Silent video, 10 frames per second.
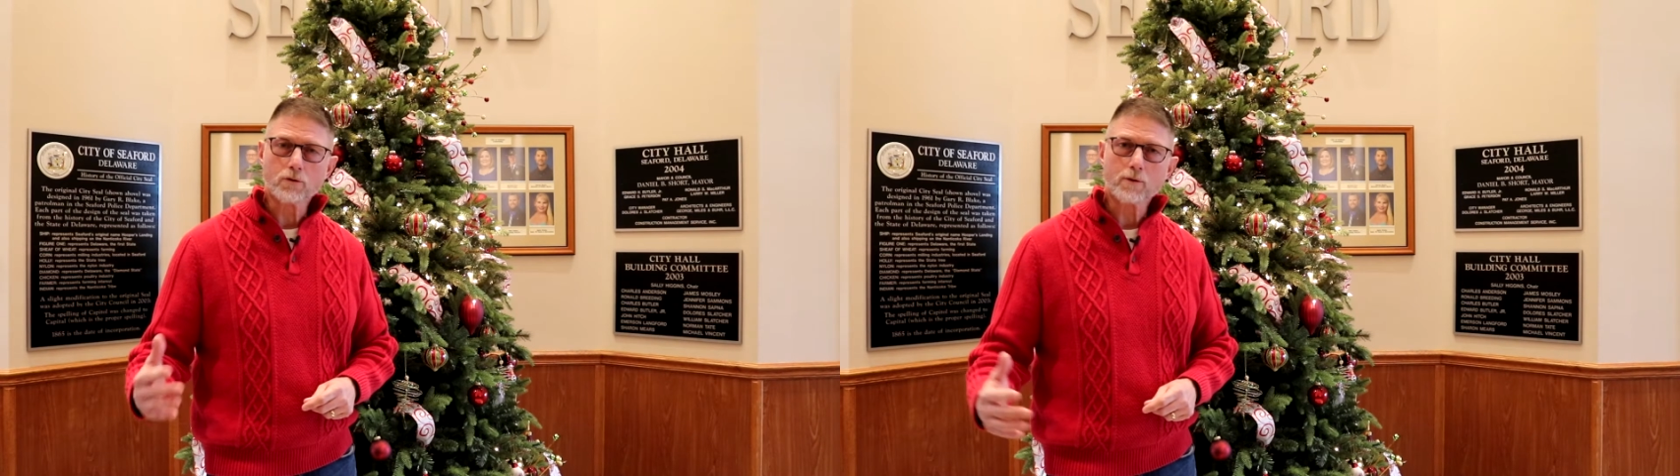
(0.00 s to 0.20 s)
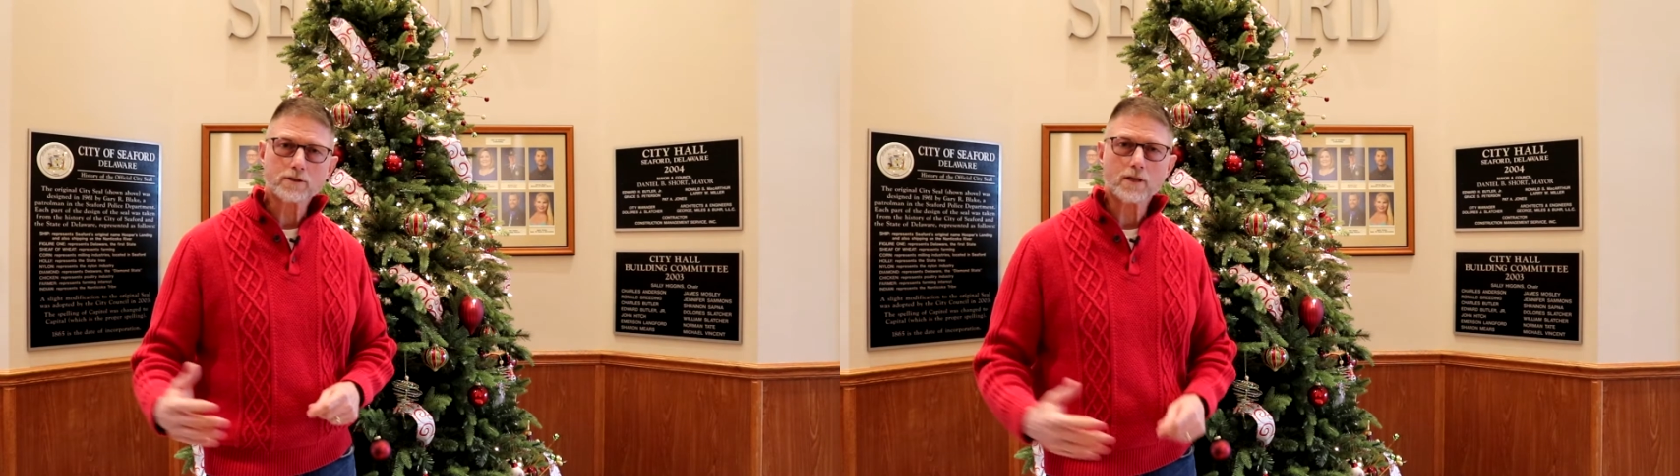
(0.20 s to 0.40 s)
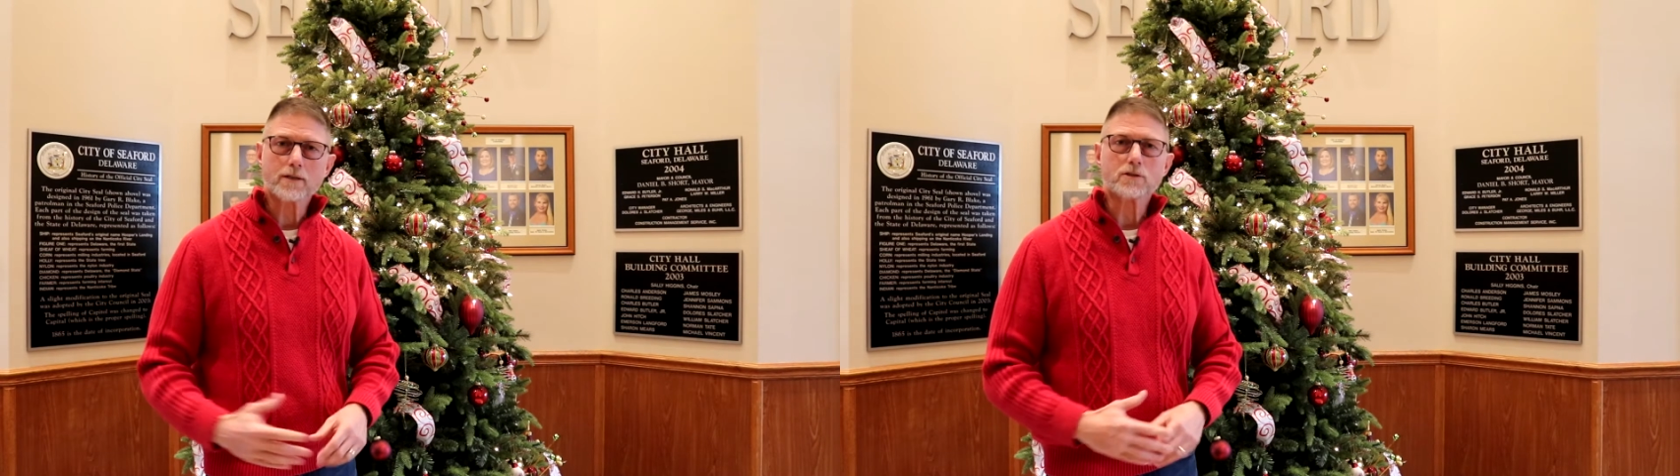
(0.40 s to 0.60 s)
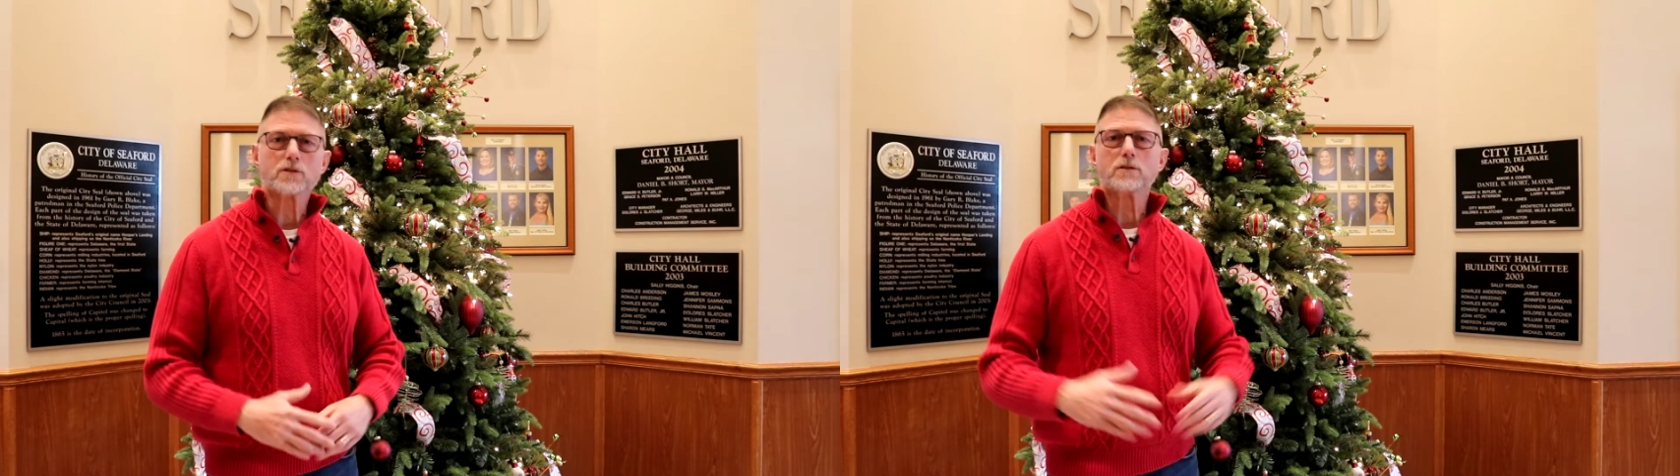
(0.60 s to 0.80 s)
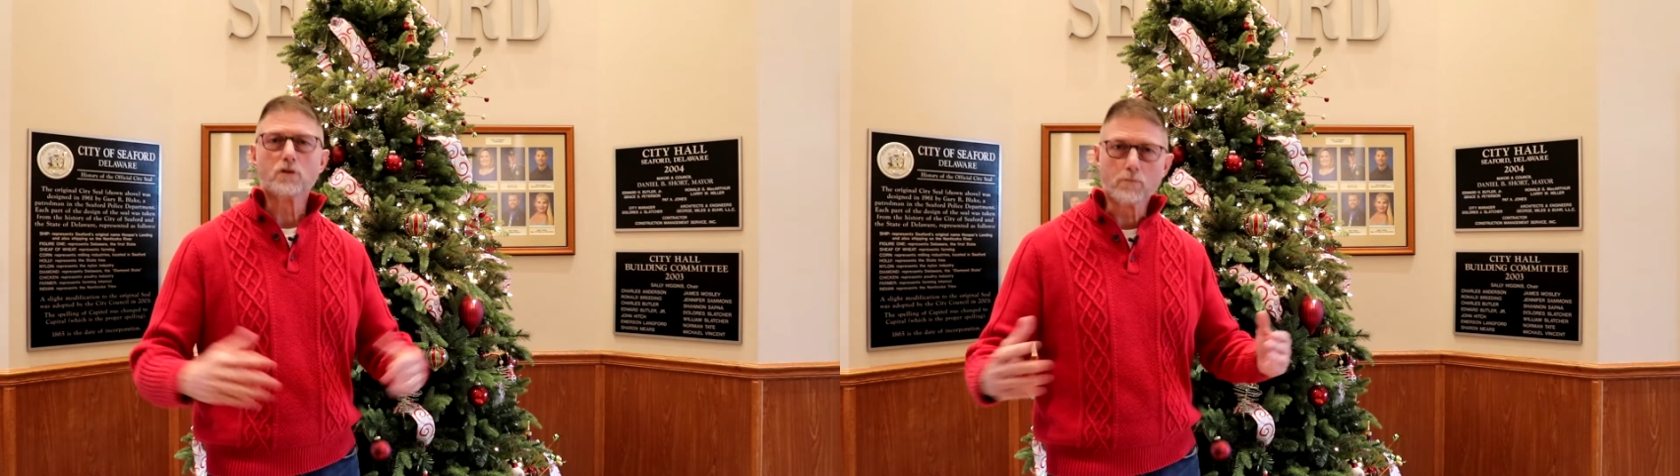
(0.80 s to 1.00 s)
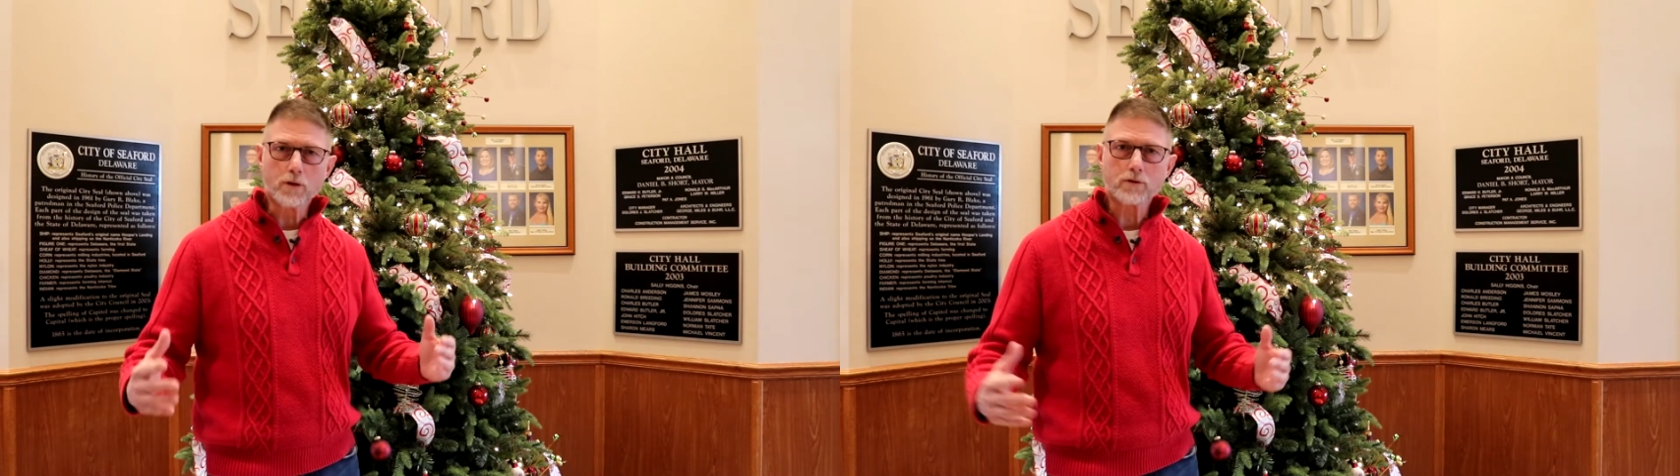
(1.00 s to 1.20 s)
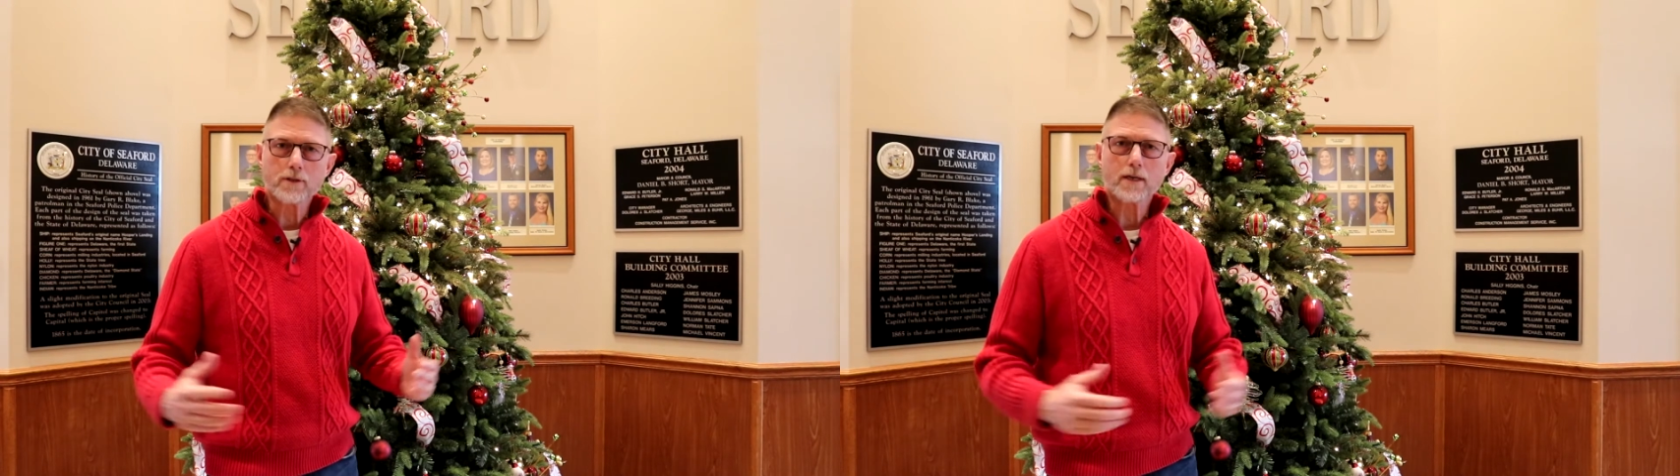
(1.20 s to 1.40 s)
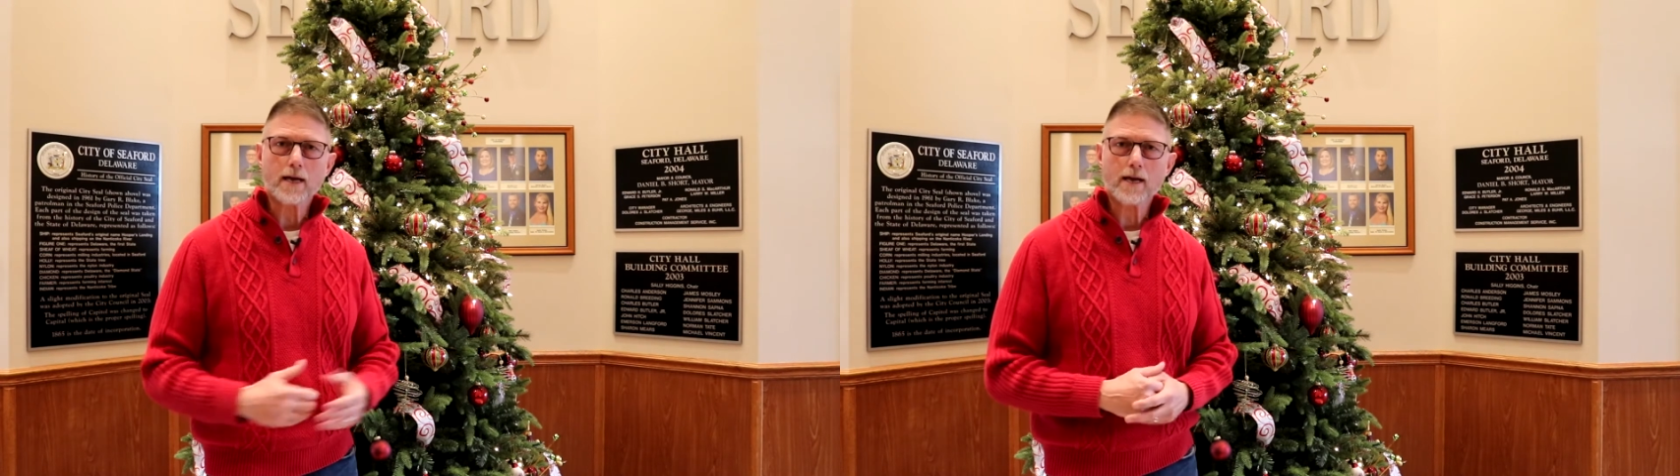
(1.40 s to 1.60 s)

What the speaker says: on the west side still building and